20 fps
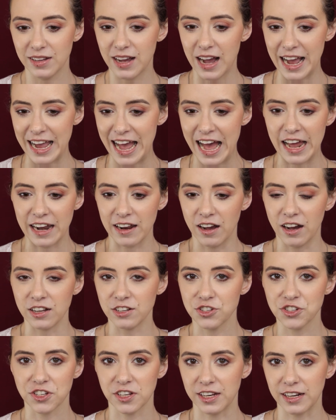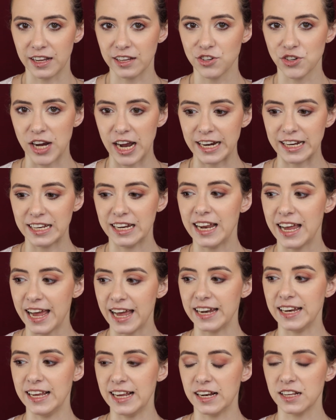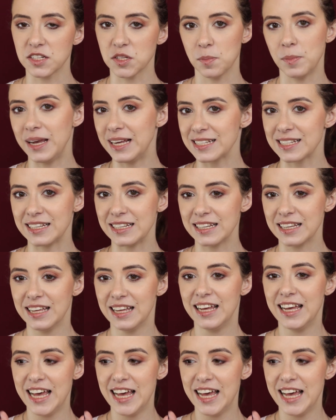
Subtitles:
had a hunch and I tried it, and it is amazing.